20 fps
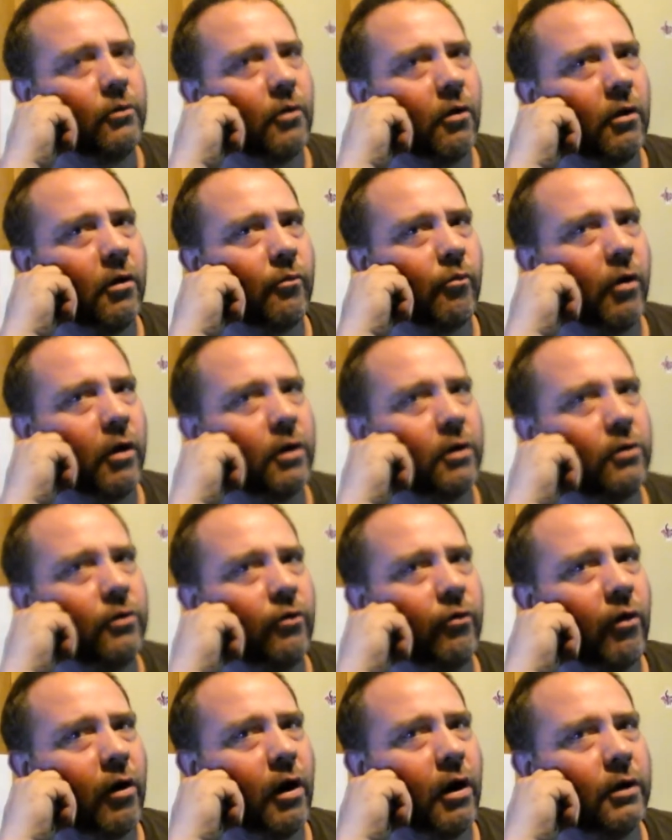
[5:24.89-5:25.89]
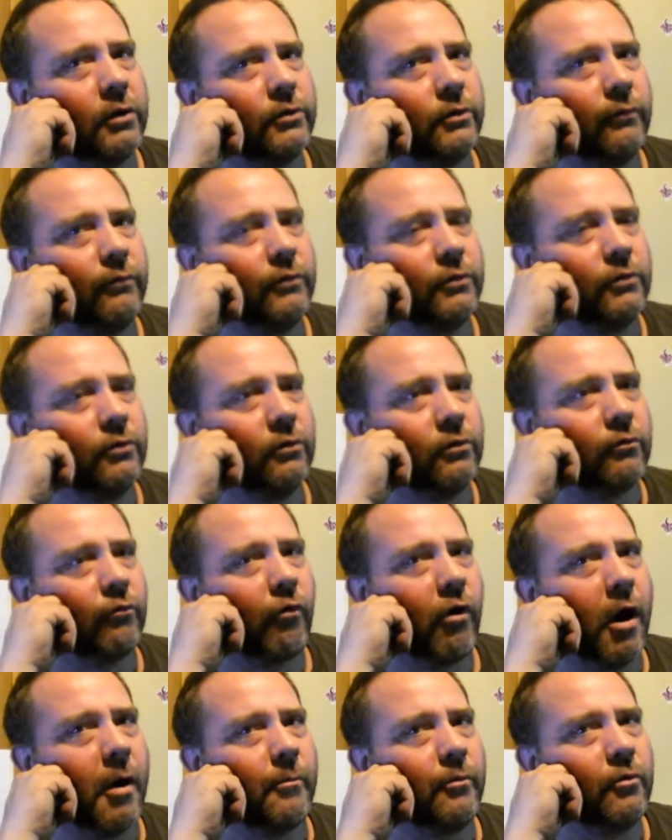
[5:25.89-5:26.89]
toilet breaking your ass if you're still
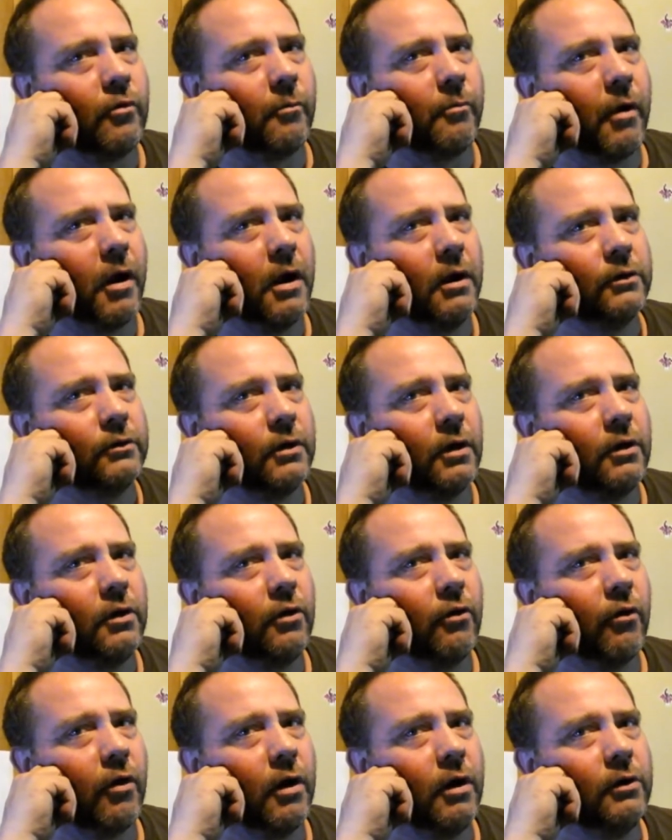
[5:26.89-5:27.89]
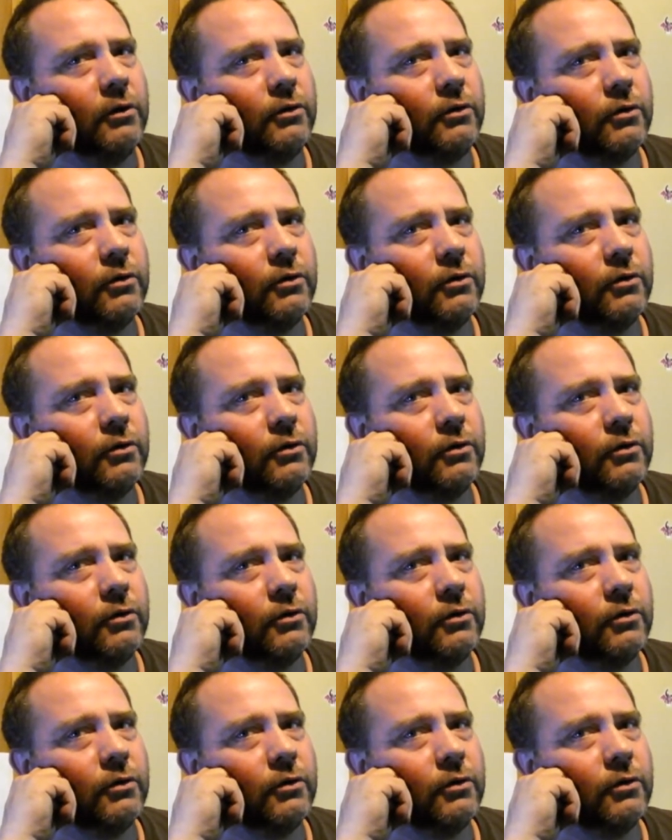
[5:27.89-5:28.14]
crapping your pants at your age.